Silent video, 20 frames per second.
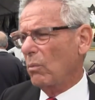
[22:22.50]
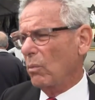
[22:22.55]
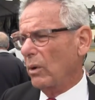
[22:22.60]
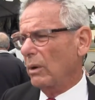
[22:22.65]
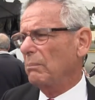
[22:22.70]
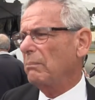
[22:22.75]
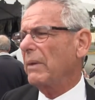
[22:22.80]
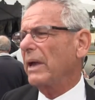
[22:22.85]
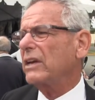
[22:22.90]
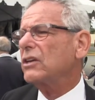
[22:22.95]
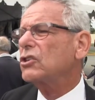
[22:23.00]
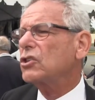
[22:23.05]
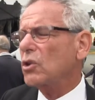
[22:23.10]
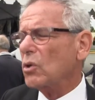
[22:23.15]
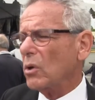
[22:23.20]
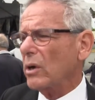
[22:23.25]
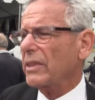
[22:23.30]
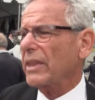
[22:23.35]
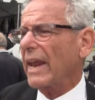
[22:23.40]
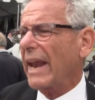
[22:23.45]
will make
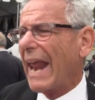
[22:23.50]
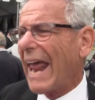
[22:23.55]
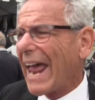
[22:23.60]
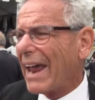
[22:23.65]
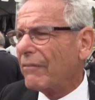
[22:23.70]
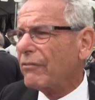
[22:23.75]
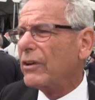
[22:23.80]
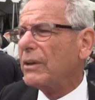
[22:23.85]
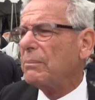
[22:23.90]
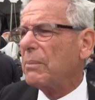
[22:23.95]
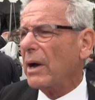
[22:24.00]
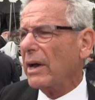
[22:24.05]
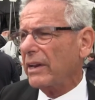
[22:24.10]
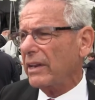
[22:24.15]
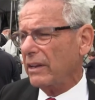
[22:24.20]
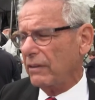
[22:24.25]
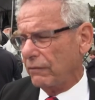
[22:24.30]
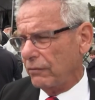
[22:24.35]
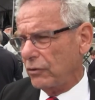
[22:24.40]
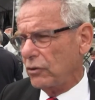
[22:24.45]
sure that
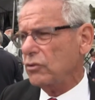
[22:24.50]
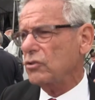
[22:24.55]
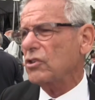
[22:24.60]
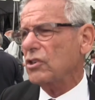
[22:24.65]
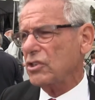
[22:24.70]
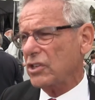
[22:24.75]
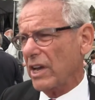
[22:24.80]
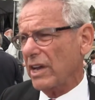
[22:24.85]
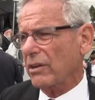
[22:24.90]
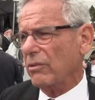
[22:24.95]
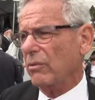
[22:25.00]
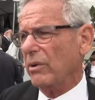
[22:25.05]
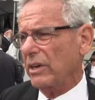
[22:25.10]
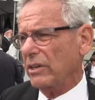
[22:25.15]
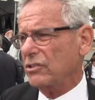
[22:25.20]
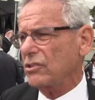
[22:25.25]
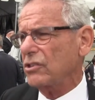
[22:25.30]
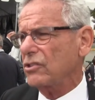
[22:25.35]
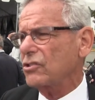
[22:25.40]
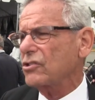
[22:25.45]
everybody in future
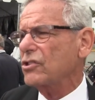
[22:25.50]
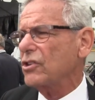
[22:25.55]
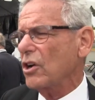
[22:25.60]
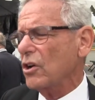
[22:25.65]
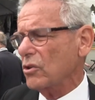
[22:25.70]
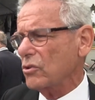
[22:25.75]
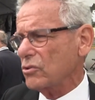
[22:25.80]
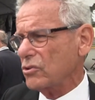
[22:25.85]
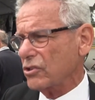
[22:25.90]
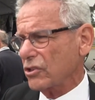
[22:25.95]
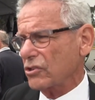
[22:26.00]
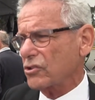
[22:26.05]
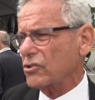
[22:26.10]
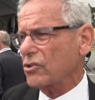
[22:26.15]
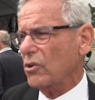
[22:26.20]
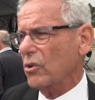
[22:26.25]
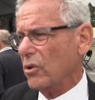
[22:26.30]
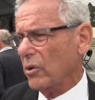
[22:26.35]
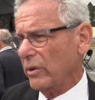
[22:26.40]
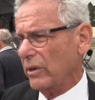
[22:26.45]
generations knows the
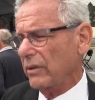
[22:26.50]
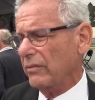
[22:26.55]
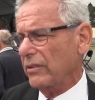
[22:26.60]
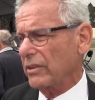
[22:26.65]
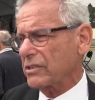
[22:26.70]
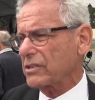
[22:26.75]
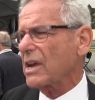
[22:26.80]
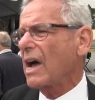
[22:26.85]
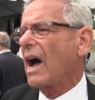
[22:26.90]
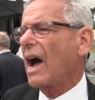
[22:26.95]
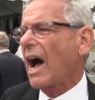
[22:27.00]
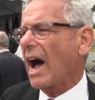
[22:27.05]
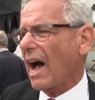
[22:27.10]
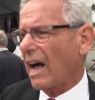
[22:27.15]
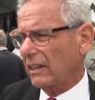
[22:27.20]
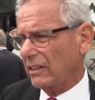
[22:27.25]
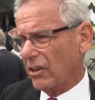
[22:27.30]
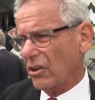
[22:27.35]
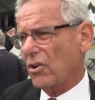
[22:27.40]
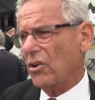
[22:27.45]
story of this
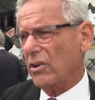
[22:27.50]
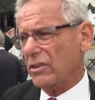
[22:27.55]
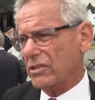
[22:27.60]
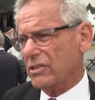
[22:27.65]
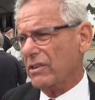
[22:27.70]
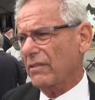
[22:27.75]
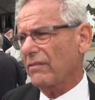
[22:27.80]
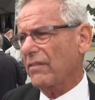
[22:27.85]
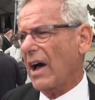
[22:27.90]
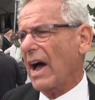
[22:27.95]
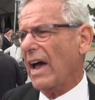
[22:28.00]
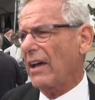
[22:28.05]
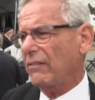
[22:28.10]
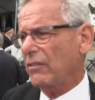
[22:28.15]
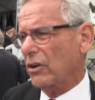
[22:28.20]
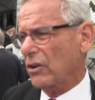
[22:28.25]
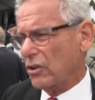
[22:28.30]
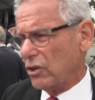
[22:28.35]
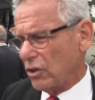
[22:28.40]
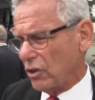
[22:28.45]
Holocaust
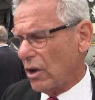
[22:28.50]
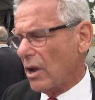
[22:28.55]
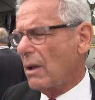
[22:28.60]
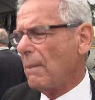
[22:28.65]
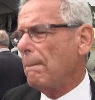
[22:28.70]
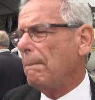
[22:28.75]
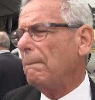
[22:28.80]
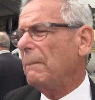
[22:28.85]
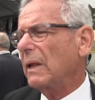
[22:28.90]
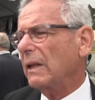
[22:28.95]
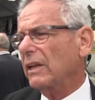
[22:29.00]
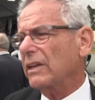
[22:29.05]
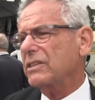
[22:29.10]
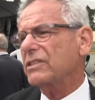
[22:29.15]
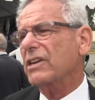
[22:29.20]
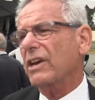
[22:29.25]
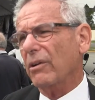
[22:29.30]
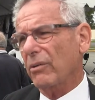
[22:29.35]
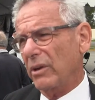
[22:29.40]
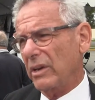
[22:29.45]
survivor,
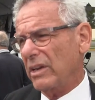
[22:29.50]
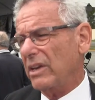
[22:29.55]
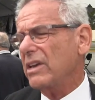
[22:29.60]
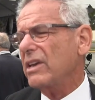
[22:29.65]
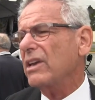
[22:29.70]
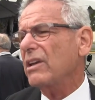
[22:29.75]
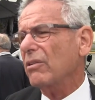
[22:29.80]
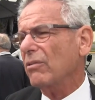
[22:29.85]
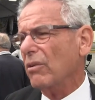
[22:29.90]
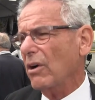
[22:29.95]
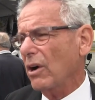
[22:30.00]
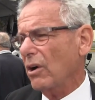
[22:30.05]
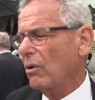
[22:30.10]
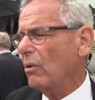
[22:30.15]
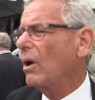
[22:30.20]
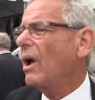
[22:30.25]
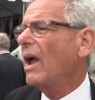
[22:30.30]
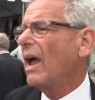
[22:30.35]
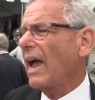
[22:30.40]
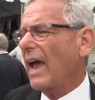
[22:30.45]
military
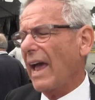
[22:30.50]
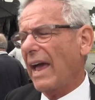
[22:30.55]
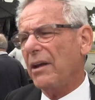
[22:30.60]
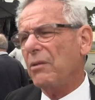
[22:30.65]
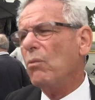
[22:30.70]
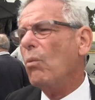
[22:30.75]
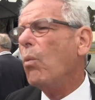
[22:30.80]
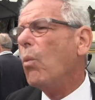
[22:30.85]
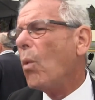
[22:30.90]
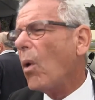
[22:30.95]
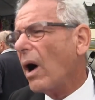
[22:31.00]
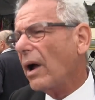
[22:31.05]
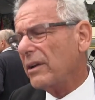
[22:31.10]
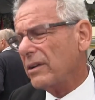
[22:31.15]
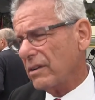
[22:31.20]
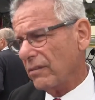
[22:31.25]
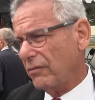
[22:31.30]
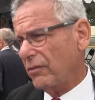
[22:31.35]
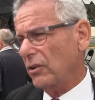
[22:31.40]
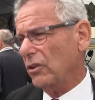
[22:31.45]
hero, and
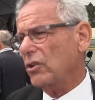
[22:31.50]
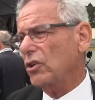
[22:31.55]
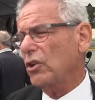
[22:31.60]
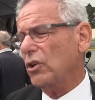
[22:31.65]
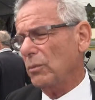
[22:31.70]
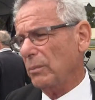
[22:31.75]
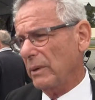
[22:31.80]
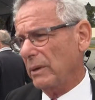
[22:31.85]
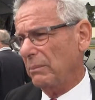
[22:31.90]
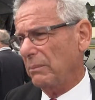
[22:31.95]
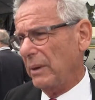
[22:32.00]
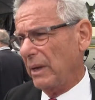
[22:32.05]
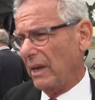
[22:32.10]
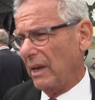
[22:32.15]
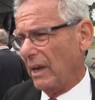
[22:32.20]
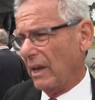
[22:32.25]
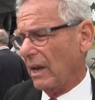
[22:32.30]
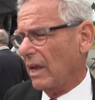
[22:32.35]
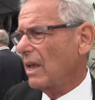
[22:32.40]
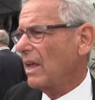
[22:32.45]
wonderful human
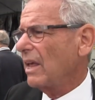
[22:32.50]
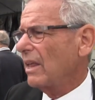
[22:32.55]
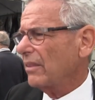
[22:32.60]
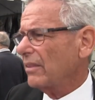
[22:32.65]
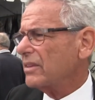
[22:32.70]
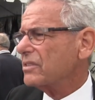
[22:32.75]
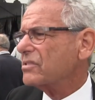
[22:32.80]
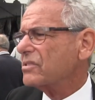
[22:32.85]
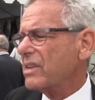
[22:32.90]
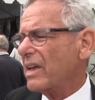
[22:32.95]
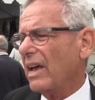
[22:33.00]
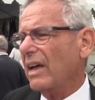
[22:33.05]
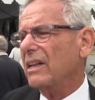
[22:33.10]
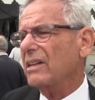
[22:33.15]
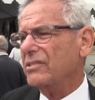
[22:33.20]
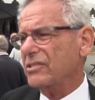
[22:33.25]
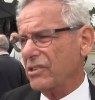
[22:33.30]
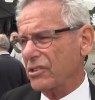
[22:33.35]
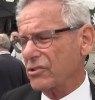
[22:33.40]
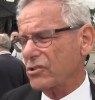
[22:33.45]
being. This
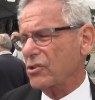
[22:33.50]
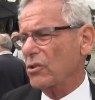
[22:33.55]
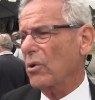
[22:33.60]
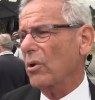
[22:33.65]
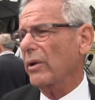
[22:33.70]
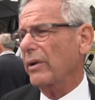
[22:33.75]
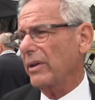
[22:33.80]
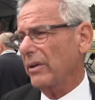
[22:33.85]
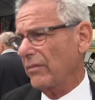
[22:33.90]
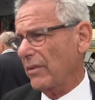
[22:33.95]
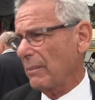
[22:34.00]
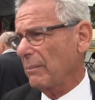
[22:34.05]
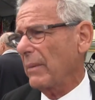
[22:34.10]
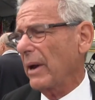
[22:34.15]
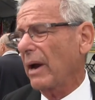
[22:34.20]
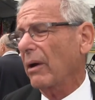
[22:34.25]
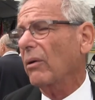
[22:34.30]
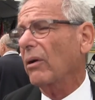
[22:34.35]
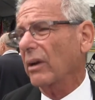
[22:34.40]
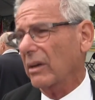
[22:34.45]
tells the story of
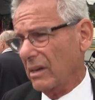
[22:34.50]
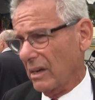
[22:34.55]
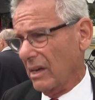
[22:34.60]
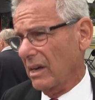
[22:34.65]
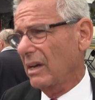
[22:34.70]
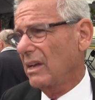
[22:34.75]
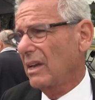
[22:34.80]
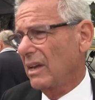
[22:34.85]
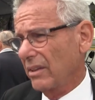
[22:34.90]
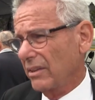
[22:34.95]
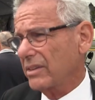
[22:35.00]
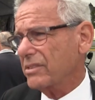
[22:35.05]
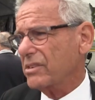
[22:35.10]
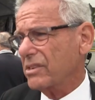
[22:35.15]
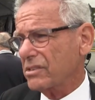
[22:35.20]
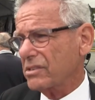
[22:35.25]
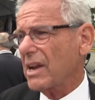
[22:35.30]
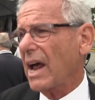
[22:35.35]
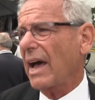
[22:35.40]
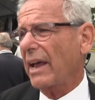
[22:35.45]
America. This
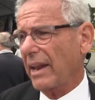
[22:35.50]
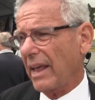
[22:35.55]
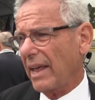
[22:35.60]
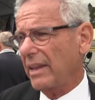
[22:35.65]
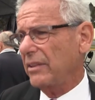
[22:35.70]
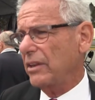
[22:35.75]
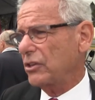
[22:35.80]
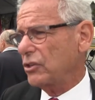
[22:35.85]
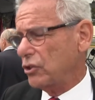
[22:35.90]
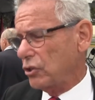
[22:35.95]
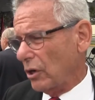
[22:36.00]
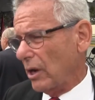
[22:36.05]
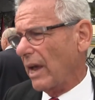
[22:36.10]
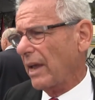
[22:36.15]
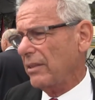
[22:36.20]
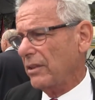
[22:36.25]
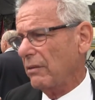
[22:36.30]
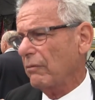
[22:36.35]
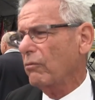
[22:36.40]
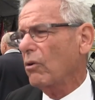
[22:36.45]
is not, and
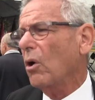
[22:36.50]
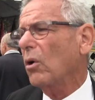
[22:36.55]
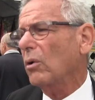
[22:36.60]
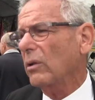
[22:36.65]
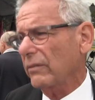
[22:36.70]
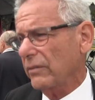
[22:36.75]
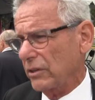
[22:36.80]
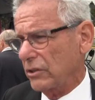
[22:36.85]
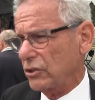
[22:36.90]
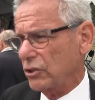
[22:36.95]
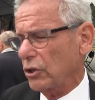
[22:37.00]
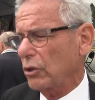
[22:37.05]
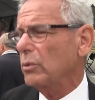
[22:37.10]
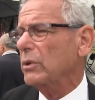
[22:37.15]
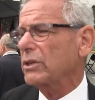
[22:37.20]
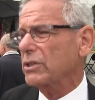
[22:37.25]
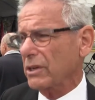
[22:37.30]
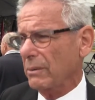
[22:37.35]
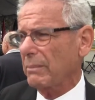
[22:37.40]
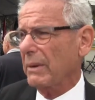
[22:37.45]
the role of the
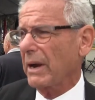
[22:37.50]
Jewish